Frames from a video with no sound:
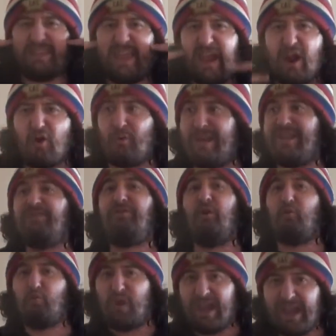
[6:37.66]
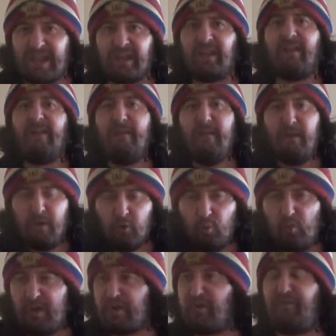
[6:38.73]
there in the ring
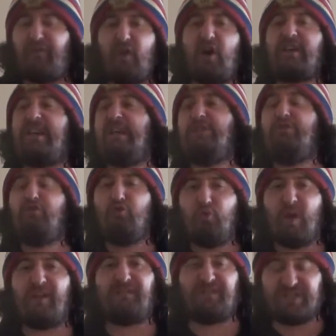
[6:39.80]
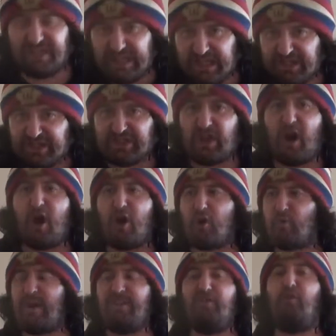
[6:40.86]
with a fucking UFC
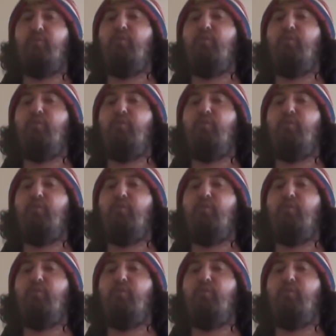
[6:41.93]
star and a